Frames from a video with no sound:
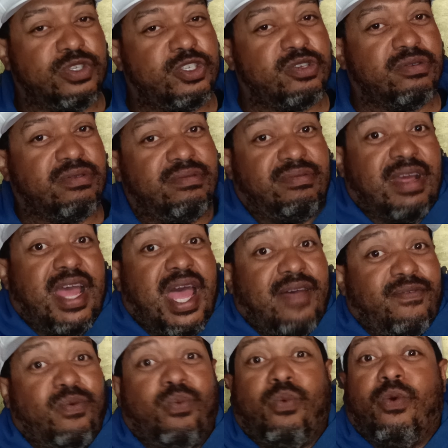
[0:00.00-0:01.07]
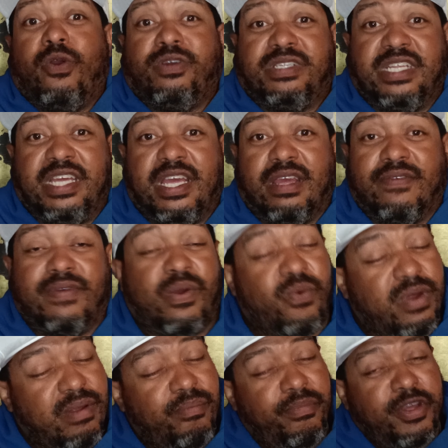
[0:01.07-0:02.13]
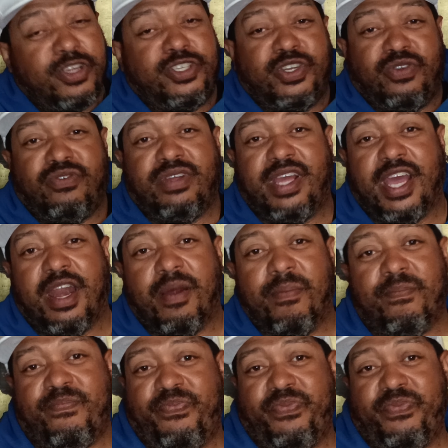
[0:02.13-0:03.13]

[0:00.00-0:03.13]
So I have a award to give. I want to make sure you get them.